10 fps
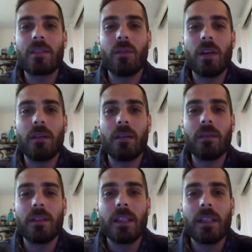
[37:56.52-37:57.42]
So
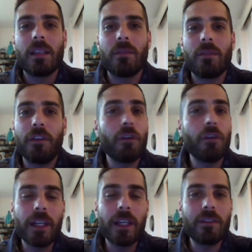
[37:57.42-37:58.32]
feel
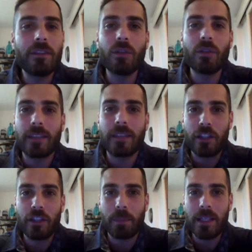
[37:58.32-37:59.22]
free to
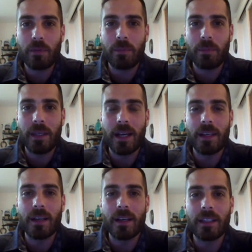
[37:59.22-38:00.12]
touch base with me
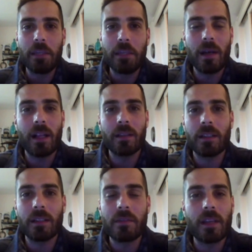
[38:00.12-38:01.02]
on email
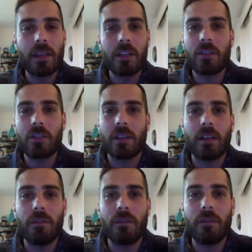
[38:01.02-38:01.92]
and such
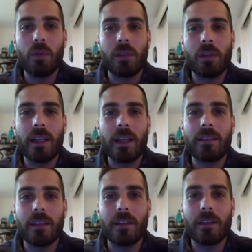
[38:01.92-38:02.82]
if you would like
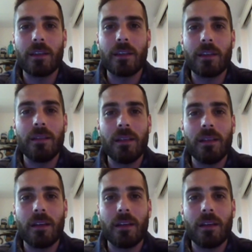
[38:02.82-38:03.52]
to meet